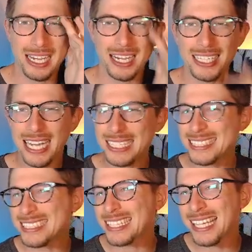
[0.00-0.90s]
I
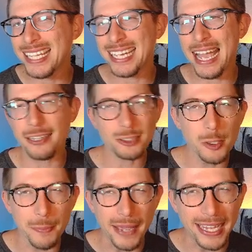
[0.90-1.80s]
just like
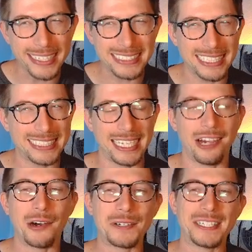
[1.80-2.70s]
Acrobatics as a
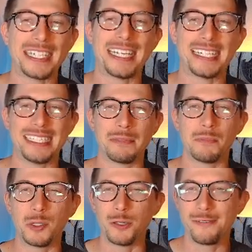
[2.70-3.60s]
hard-hitting
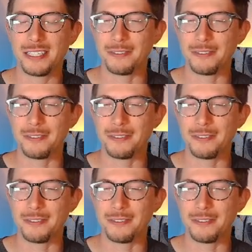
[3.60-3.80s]
move